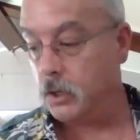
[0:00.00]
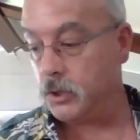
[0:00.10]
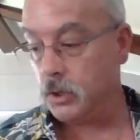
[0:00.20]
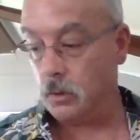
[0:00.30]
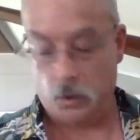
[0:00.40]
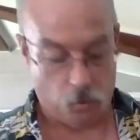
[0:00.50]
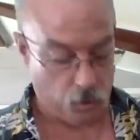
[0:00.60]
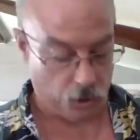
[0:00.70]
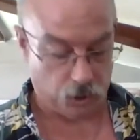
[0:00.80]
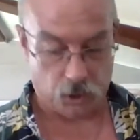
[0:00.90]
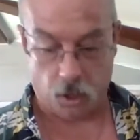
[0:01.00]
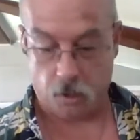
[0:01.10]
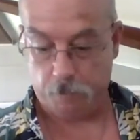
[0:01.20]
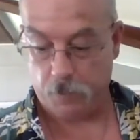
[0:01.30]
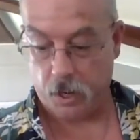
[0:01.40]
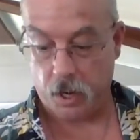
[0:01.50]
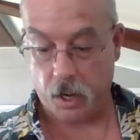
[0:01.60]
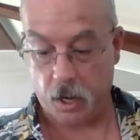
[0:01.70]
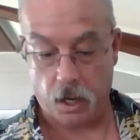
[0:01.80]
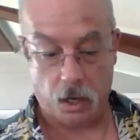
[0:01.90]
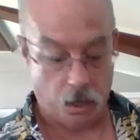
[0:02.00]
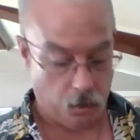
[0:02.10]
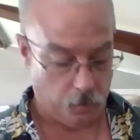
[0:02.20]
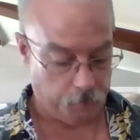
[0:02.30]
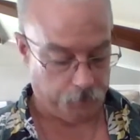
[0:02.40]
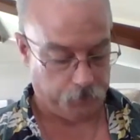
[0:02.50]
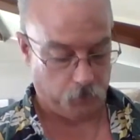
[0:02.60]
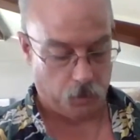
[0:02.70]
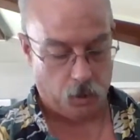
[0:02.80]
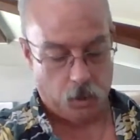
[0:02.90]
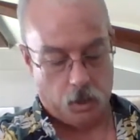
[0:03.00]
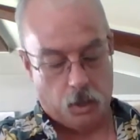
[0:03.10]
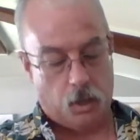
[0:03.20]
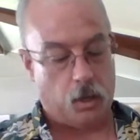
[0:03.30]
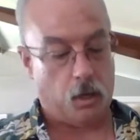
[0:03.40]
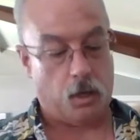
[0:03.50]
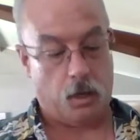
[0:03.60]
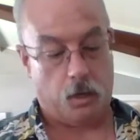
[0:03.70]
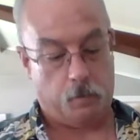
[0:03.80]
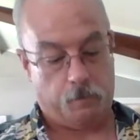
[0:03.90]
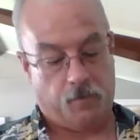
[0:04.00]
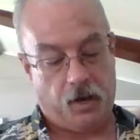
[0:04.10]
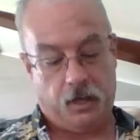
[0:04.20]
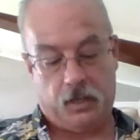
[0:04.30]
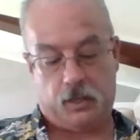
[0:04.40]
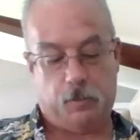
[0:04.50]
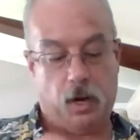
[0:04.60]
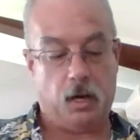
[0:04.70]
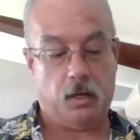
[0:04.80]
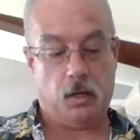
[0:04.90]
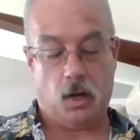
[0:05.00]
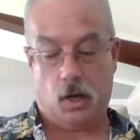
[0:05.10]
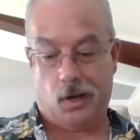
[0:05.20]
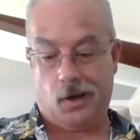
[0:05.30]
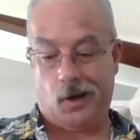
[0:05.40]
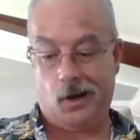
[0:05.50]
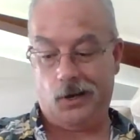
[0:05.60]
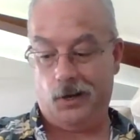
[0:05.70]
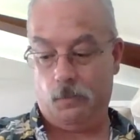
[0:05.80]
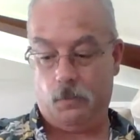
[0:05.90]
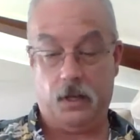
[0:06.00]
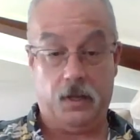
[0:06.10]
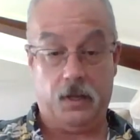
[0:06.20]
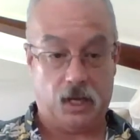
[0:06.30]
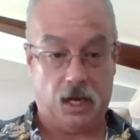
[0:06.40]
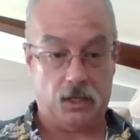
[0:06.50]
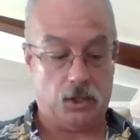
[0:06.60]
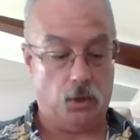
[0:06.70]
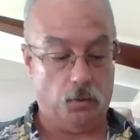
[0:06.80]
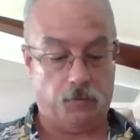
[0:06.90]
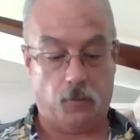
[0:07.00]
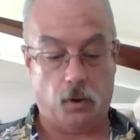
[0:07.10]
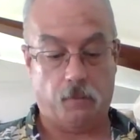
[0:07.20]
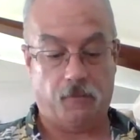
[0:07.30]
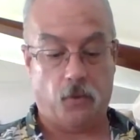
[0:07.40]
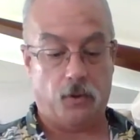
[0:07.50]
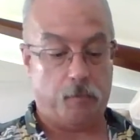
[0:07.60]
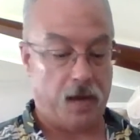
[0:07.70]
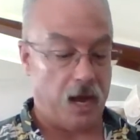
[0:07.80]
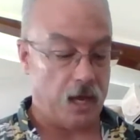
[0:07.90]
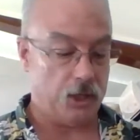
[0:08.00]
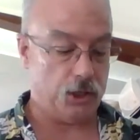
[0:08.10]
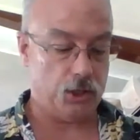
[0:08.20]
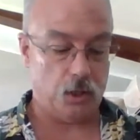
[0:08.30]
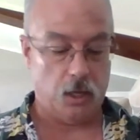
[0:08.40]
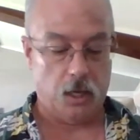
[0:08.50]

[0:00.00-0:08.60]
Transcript: So you want to start by finding the spot on, in this case, the uniform for the badge.